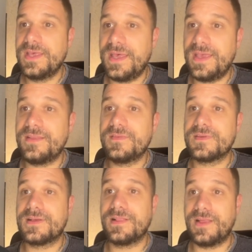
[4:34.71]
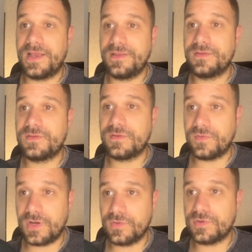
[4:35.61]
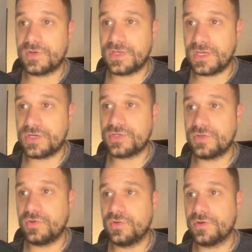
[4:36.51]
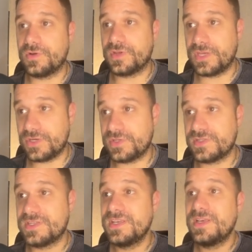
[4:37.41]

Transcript: and client router cache no longer caches